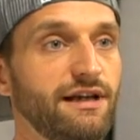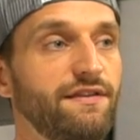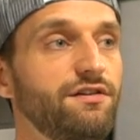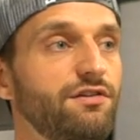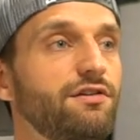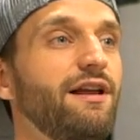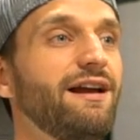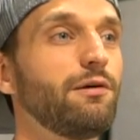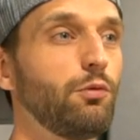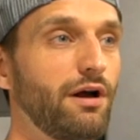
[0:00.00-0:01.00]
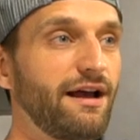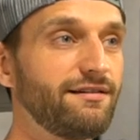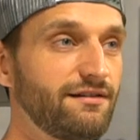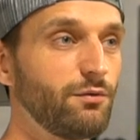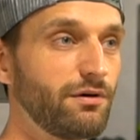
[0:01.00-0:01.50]
And this is like what I
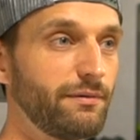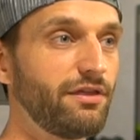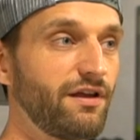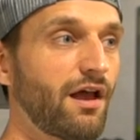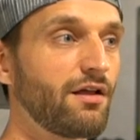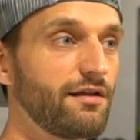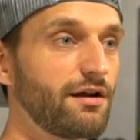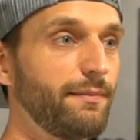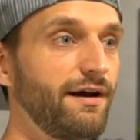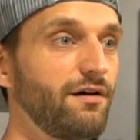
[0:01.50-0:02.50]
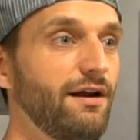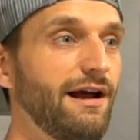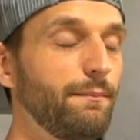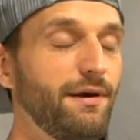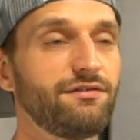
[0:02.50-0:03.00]
still want to be thinking a lot about,
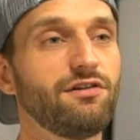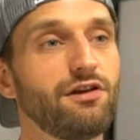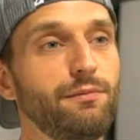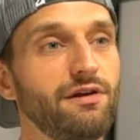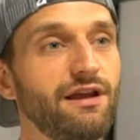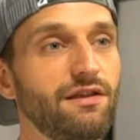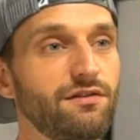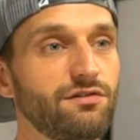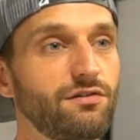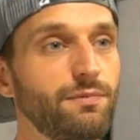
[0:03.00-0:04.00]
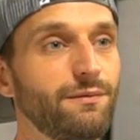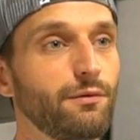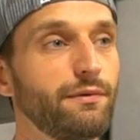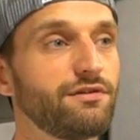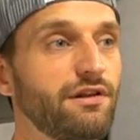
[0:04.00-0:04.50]
how best to communicate this to
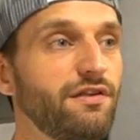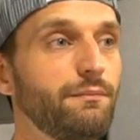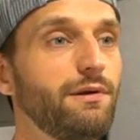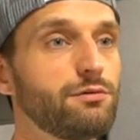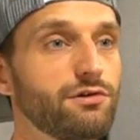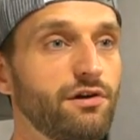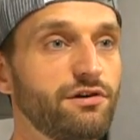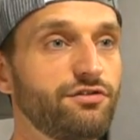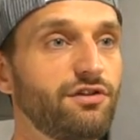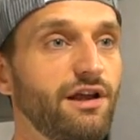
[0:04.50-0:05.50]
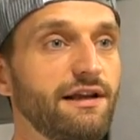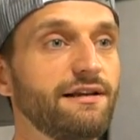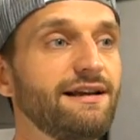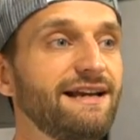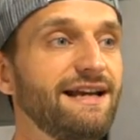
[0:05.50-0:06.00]
people, because I think people don't
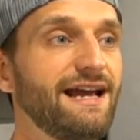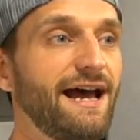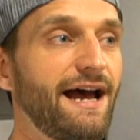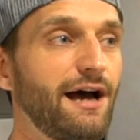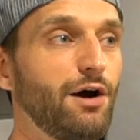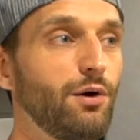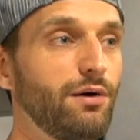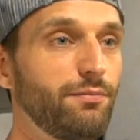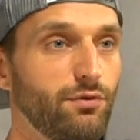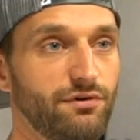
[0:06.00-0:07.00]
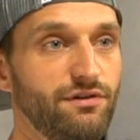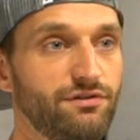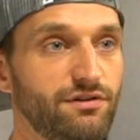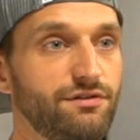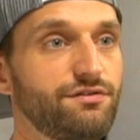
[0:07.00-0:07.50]
understand how important
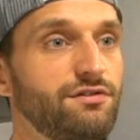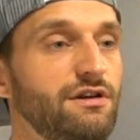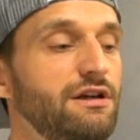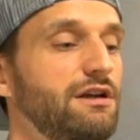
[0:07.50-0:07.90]
this is.